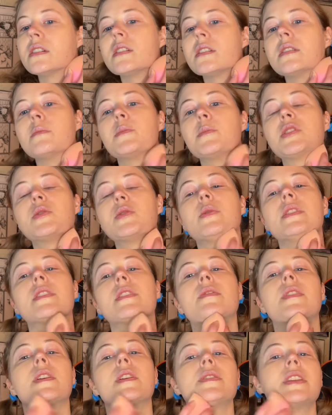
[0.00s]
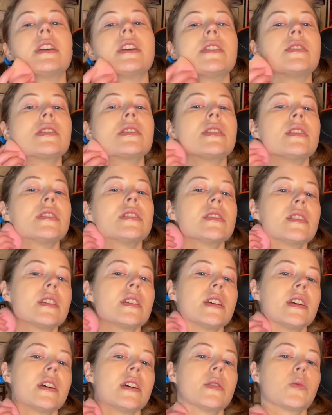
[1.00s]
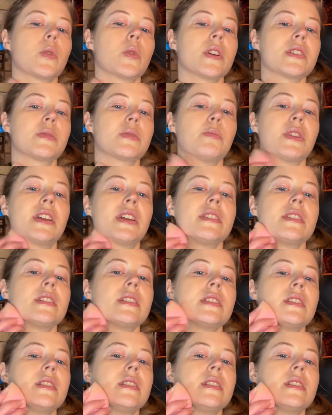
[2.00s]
between the foundation and where it's blended.